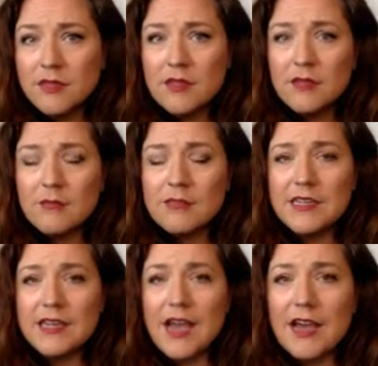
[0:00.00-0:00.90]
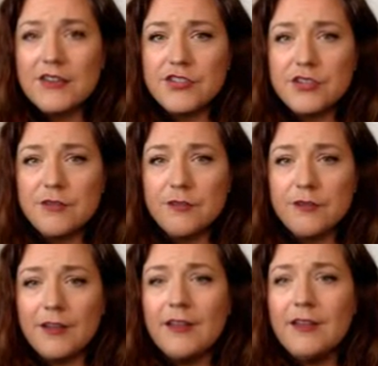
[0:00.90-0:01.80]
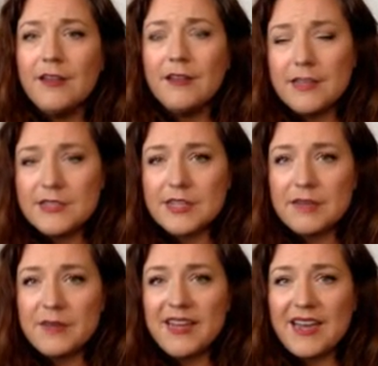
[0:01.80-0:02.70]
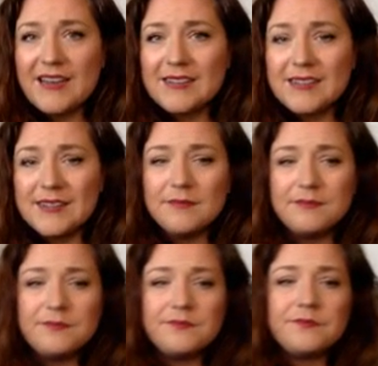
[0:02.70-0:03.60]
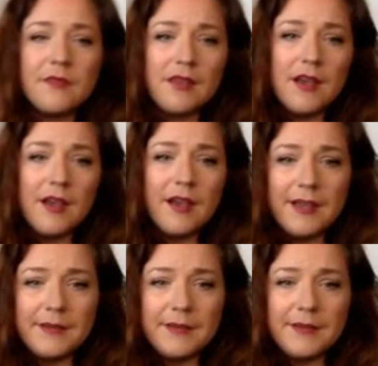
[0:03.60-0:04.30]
seeing the hydrogen in front, it's going to be an acid. All right.